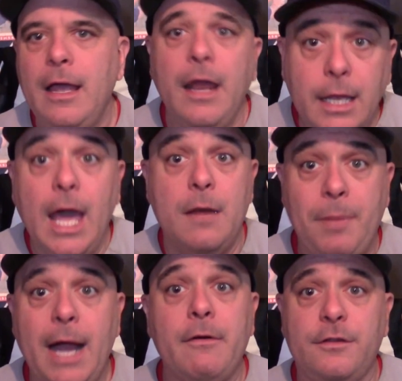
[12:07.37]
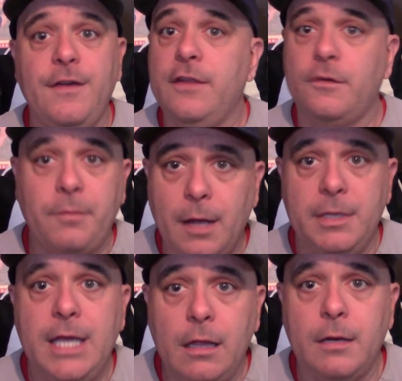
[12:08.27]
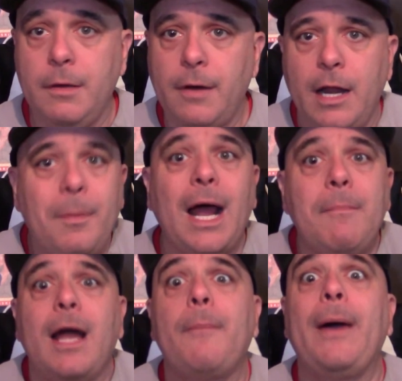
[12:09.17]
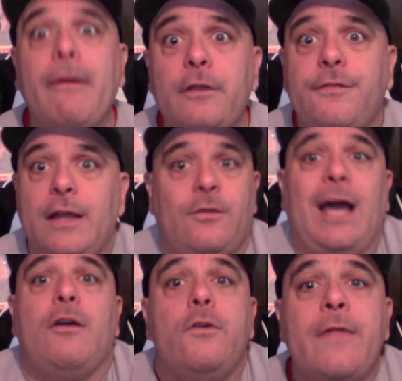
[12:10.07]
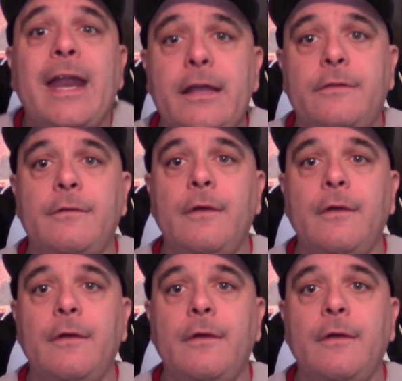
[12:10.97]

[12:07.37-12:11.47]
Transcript: and again, Pirates fans are probably yelling at me right now, but I'm not a Pirates fan, so I don't know who that is.